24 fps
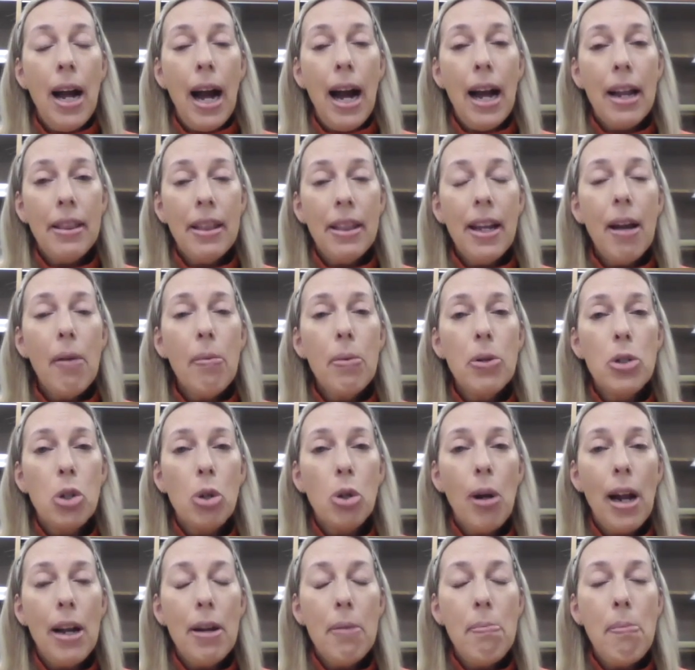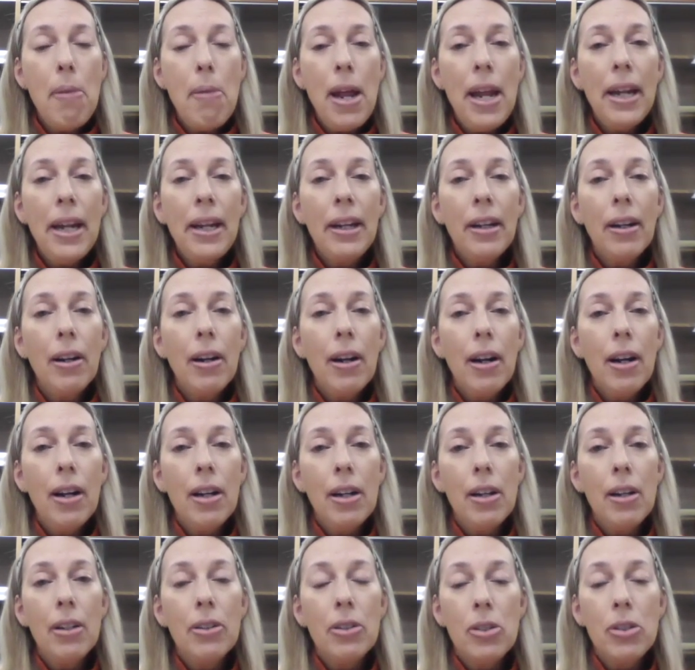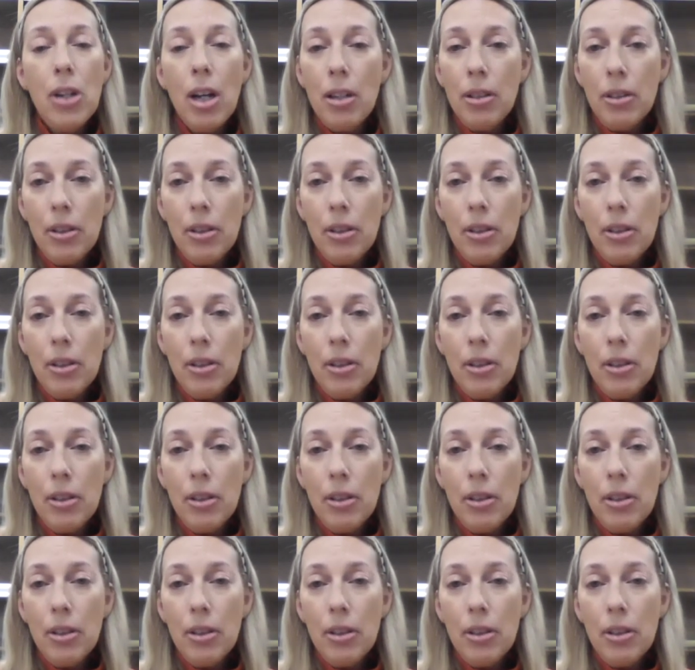I think I would try to make a